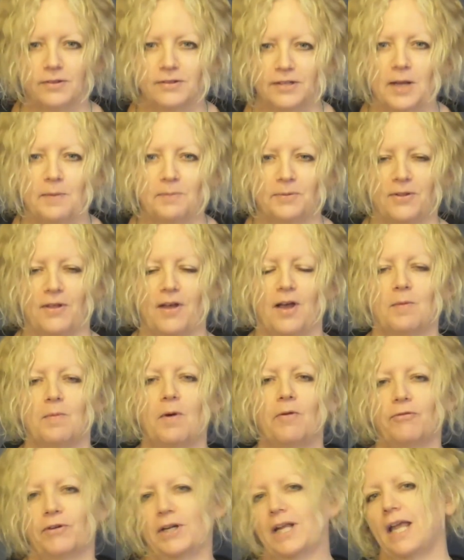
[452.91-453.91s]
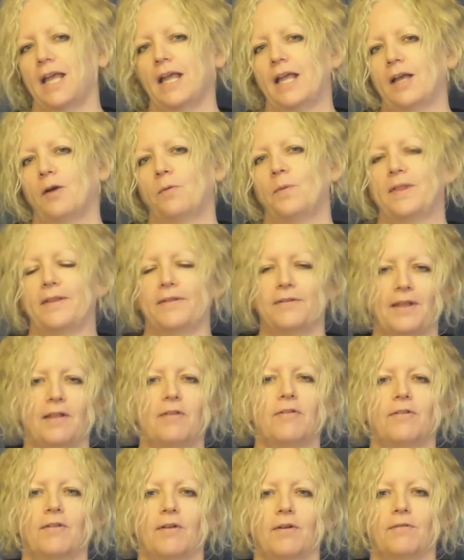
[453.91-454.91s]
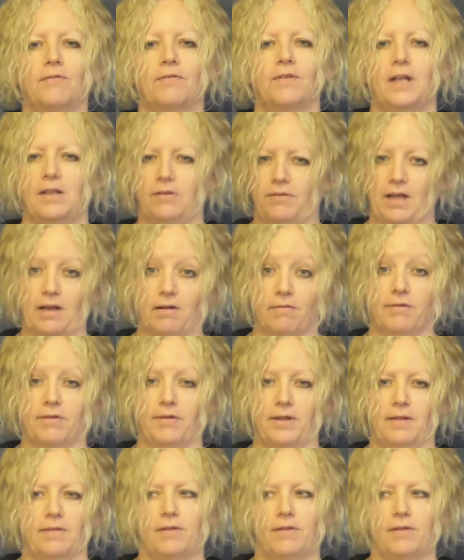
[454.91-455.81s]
tips that I'm offering here with a sense of integrity.